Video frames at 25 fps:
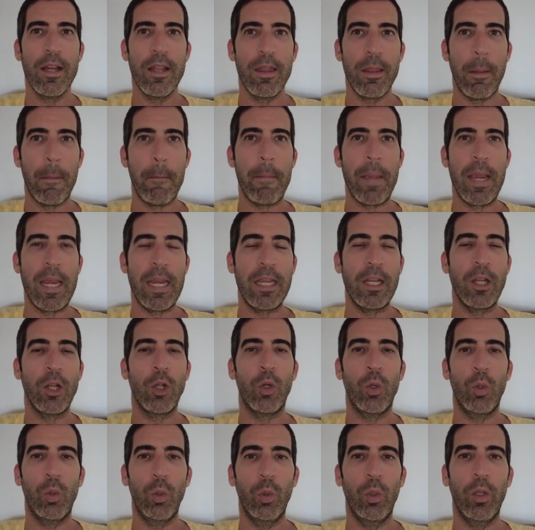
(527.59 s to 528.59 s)
main
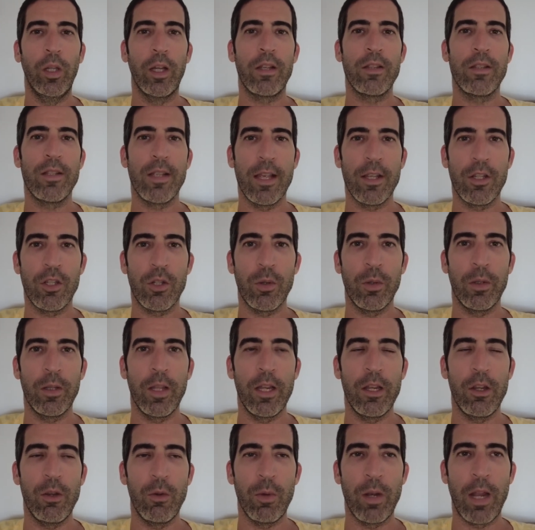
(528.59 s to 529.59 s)
cool accessory
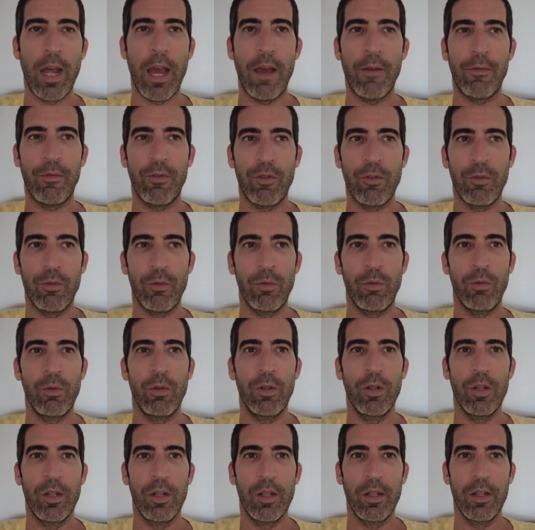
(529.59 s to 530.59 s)
that you would have to
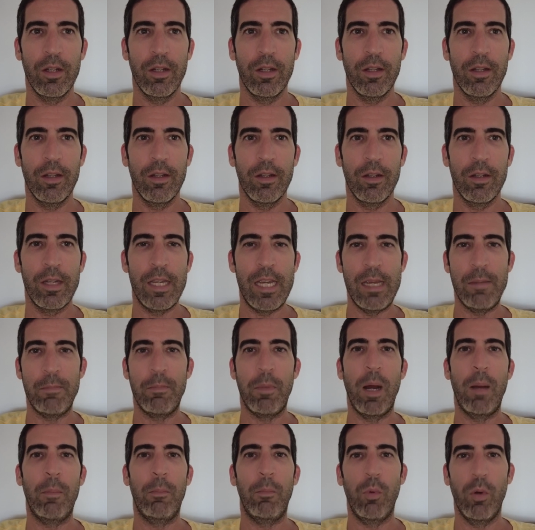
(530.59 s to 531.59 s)

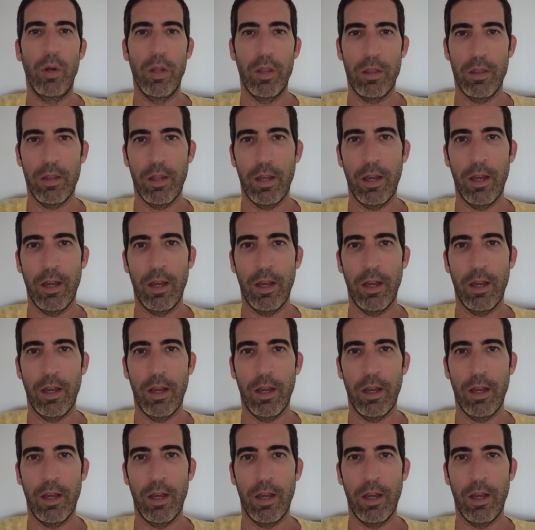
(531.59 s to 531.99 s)
keep up with.